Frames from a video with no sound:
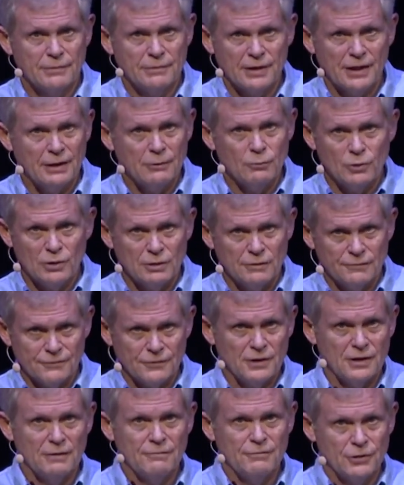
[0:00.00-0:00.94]
He will
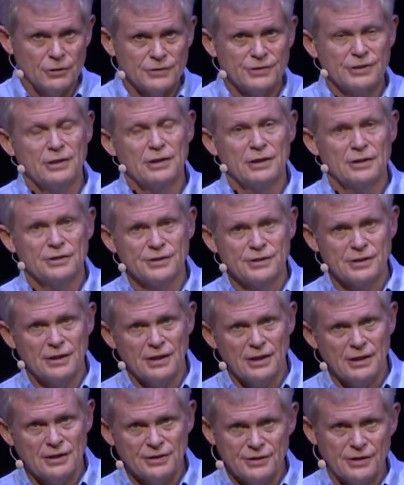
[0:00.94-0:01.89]
forgive your sins.
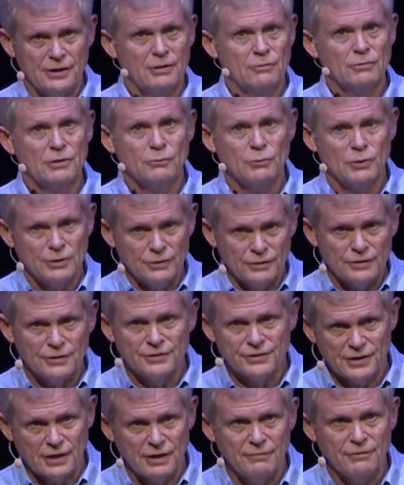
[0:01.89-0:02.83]
He's the only one who
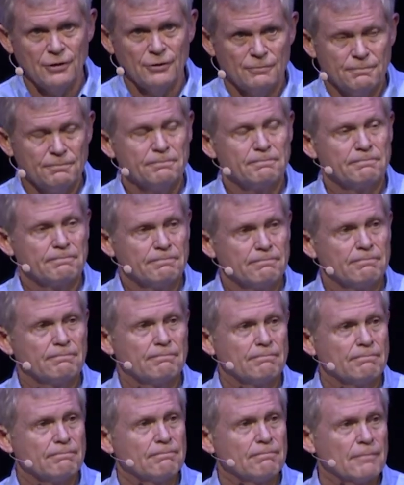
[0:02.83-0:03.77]
can save you.
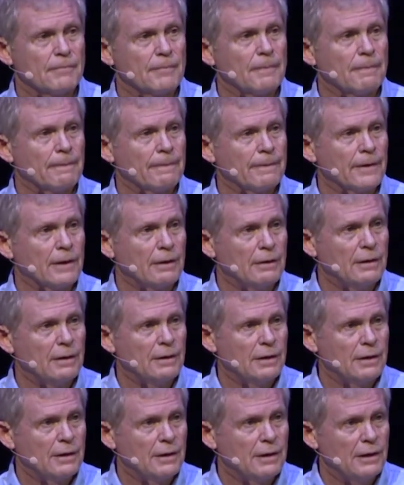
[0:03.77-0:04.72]

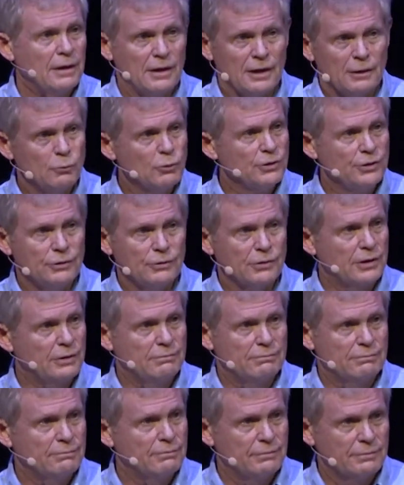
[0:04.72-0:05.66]
And he will do it.
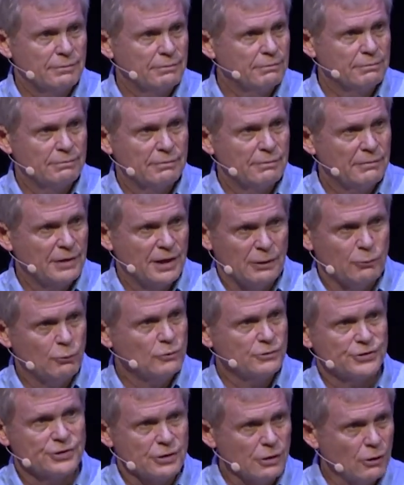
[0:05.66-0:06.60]
And he
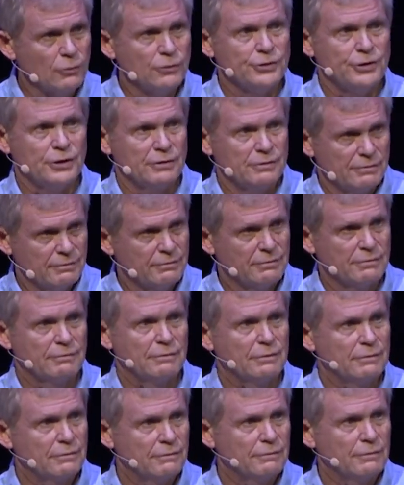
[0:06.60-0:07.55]
won't scold you
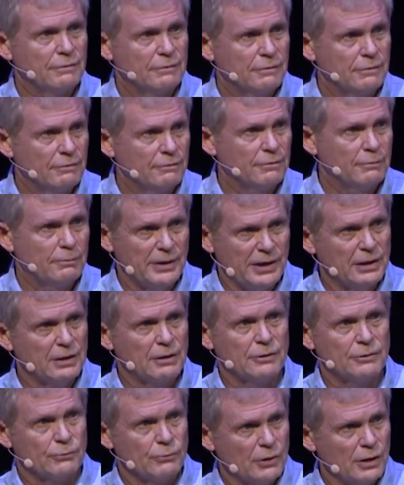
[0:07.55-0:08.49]
for being
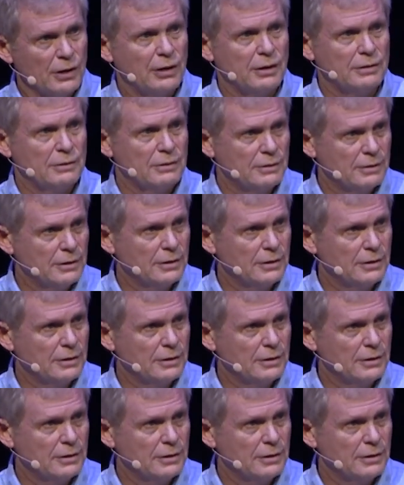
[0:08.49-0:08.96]
on the run.